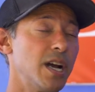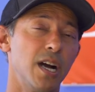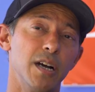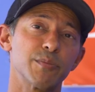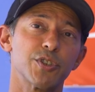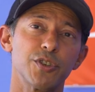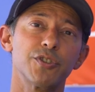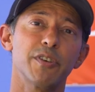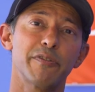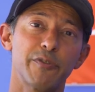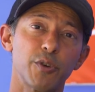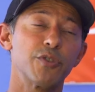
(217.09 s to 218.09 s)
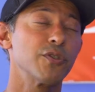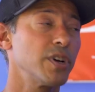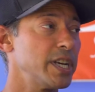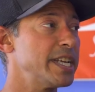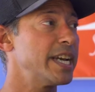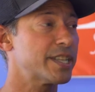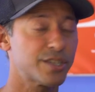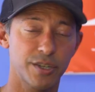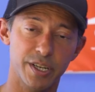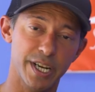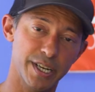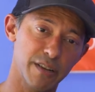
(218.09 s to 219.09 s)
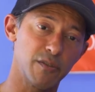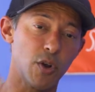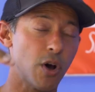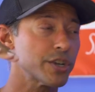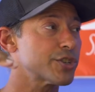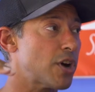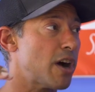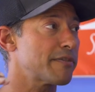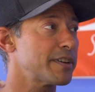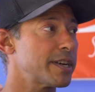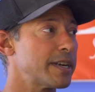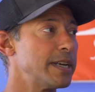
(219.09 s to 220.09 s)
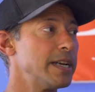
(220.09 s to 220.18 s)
um, so the foot really gets to kind of launch off it.